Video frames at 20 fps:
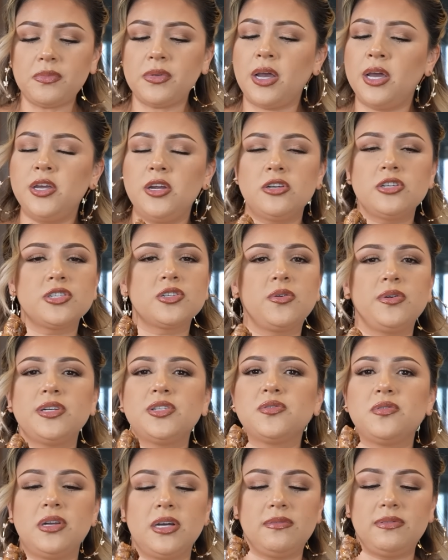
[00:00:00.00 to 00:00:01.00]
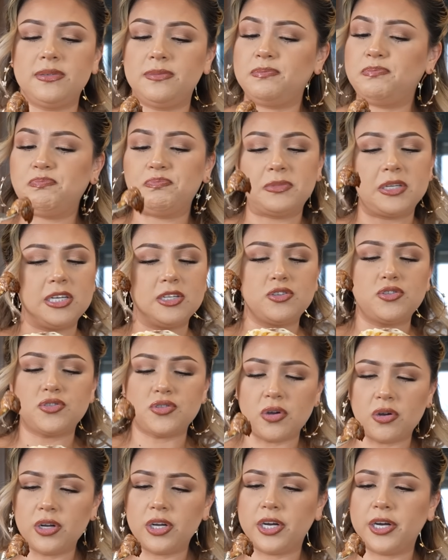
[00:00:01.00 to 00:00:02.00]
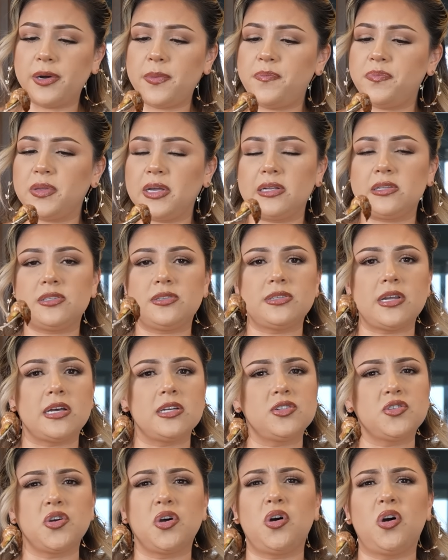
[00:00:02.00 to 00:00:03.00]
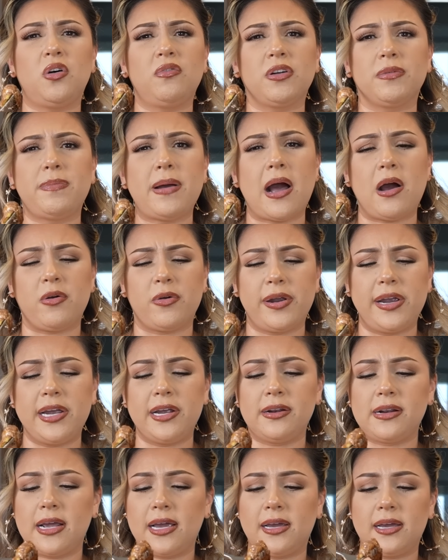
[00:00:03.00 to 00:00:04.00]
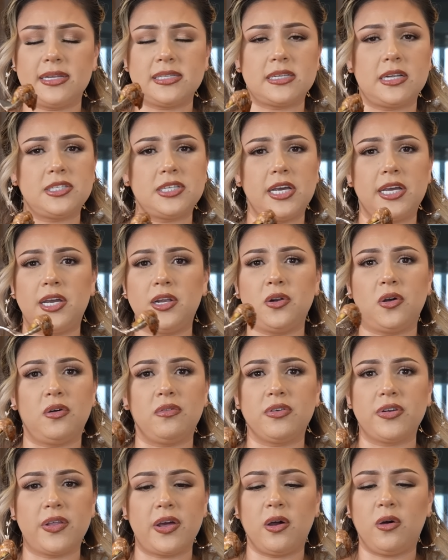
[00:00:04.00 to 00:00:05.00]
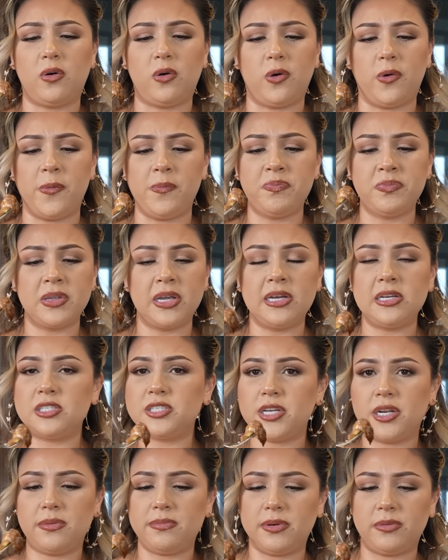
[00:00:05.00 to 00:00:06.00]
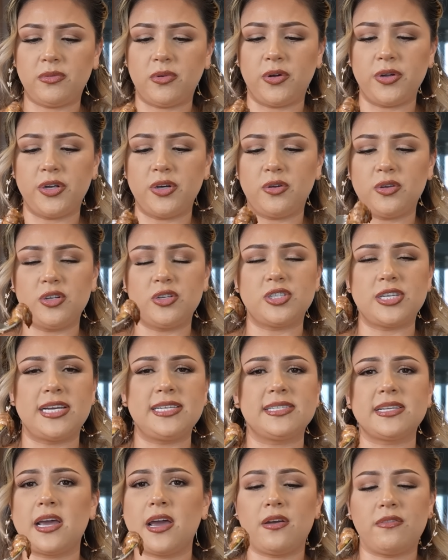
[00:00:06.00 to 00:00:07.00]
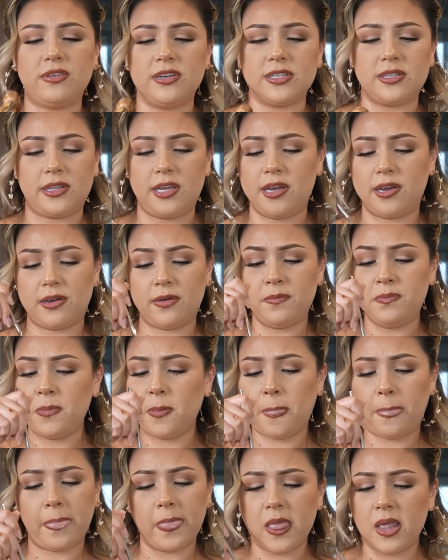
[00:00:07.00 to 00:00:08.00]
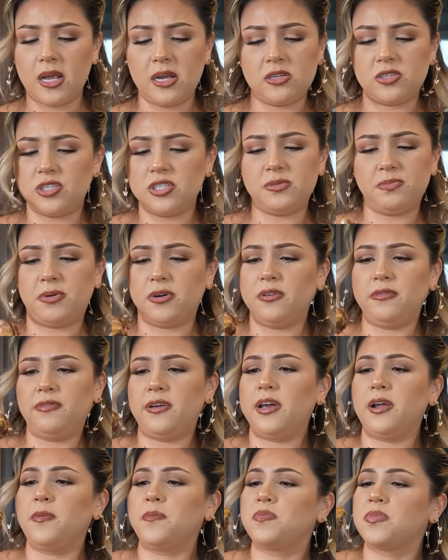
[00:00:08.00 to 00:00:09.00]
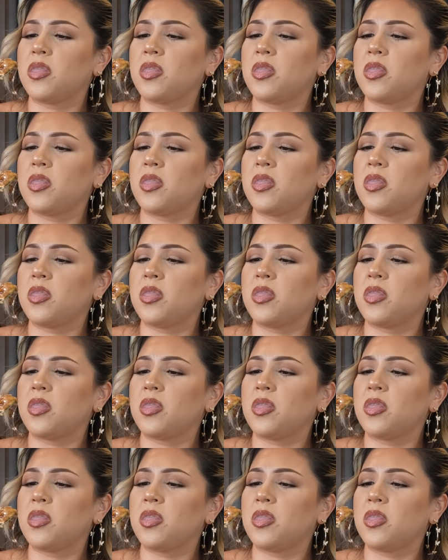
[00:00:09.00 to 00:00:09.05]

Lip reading: and you're just going to love it. It's so good. It's not so overpowering, like it's not taking over the whole cinnamon roll. You know, you taste everything. It's just perfect.